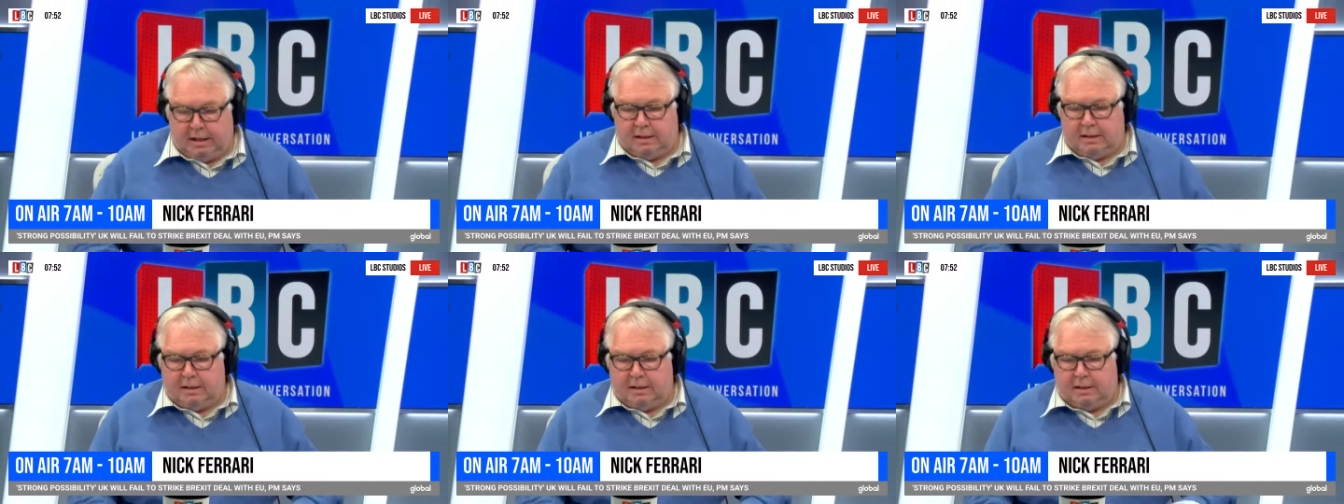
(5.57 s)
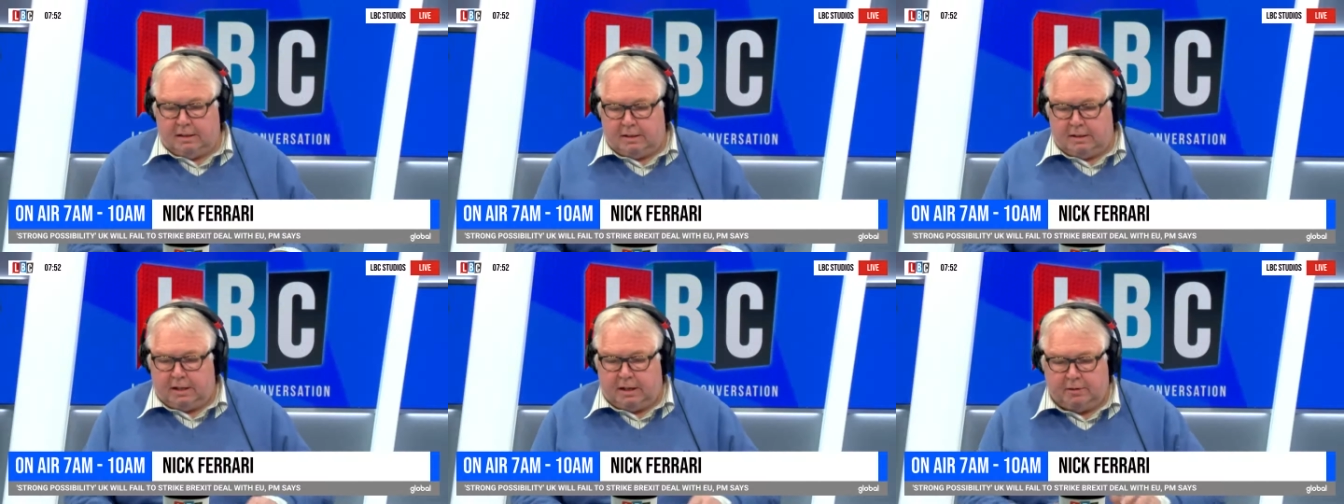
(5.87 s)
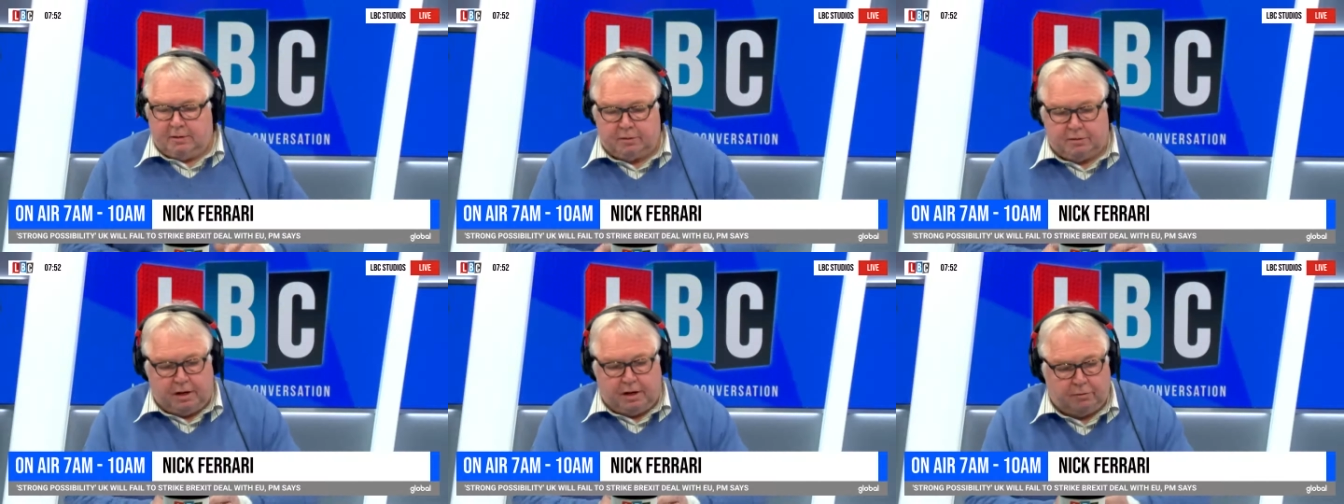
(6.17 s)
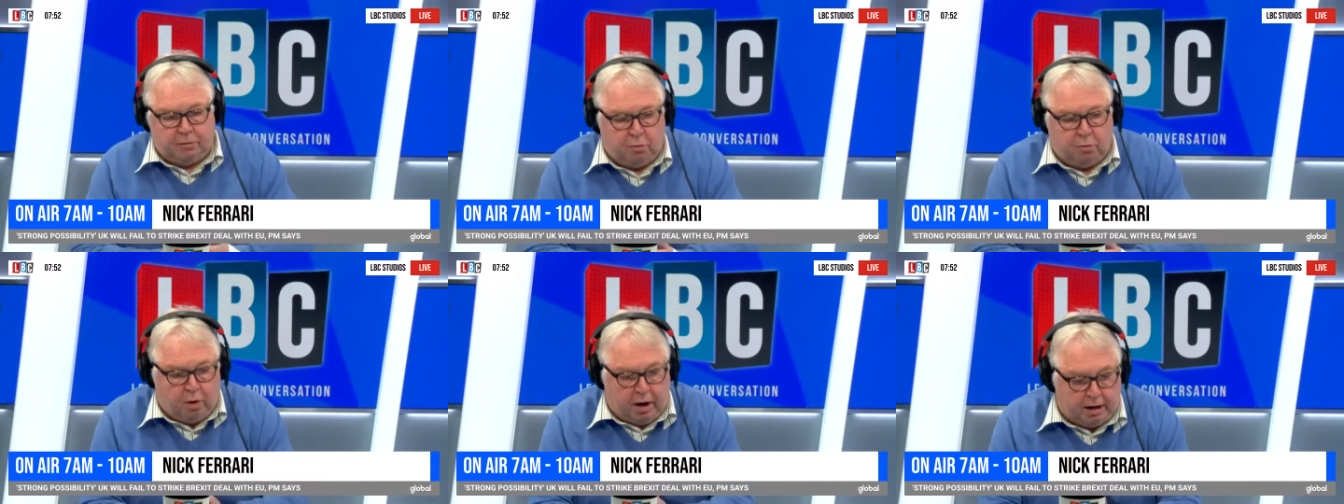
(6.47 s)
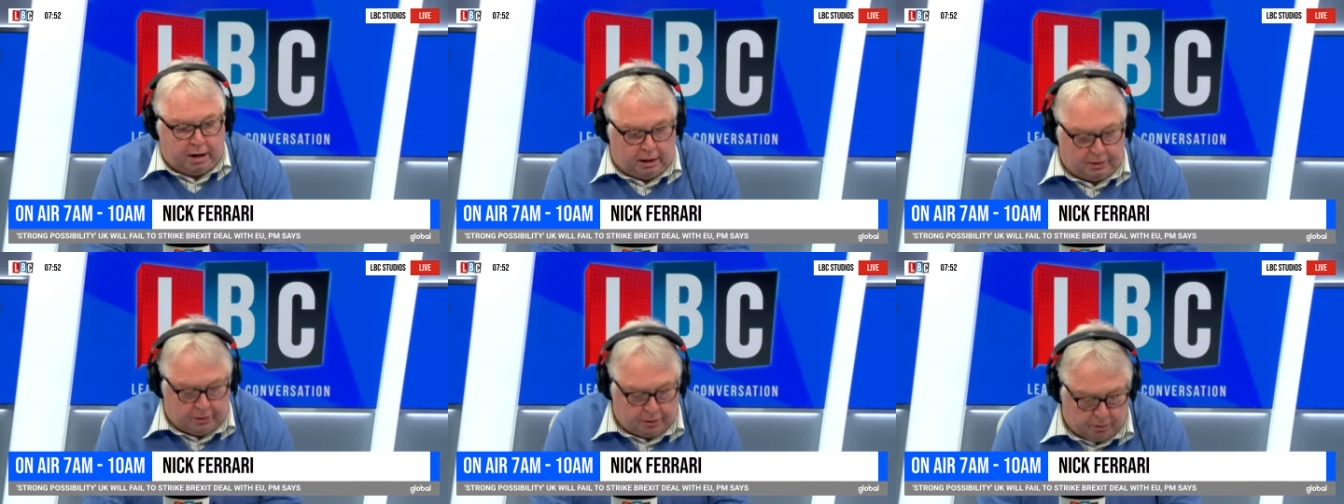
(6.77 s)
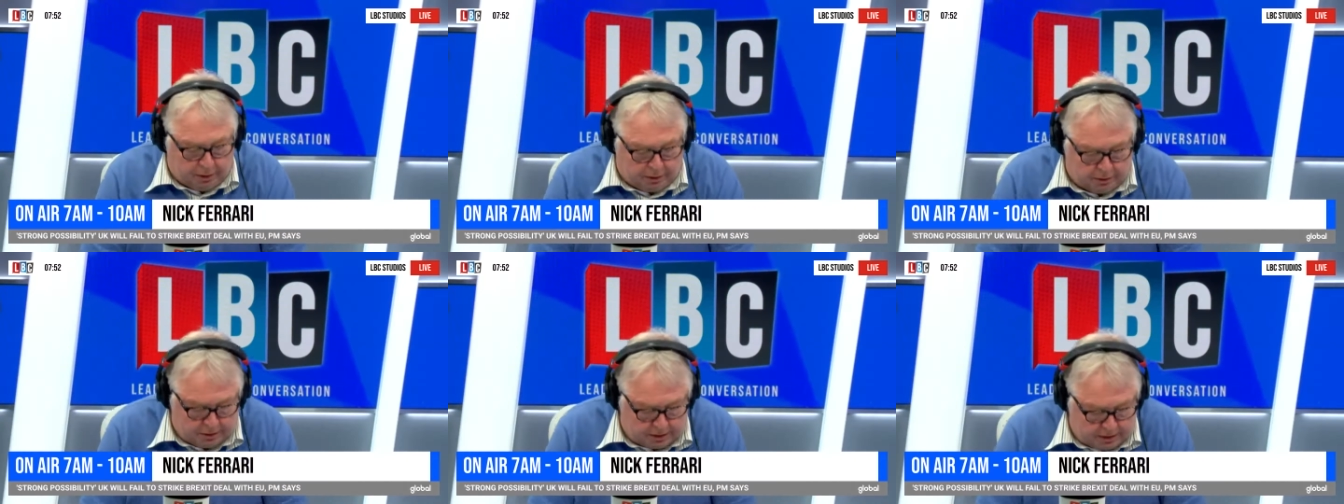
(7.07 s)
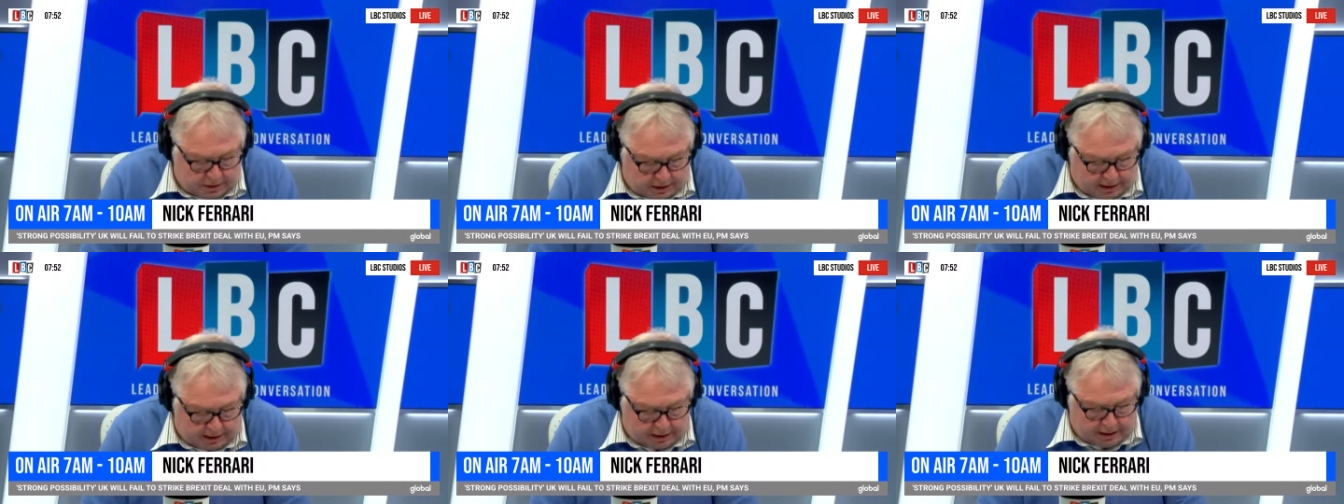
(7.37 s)
and indeed the sector of travel. One other one that
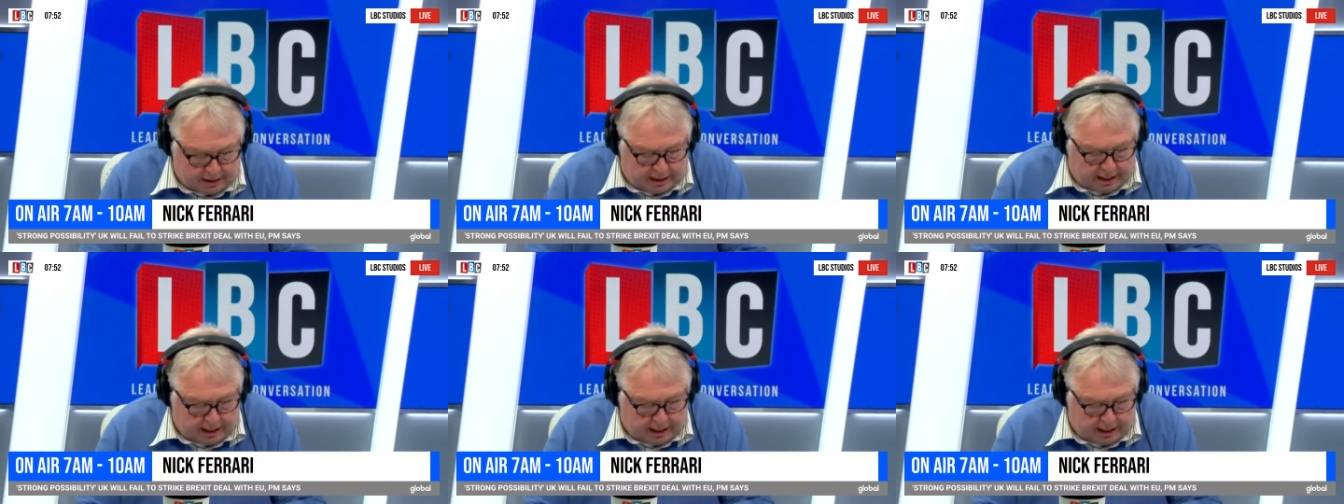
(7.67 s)
has taken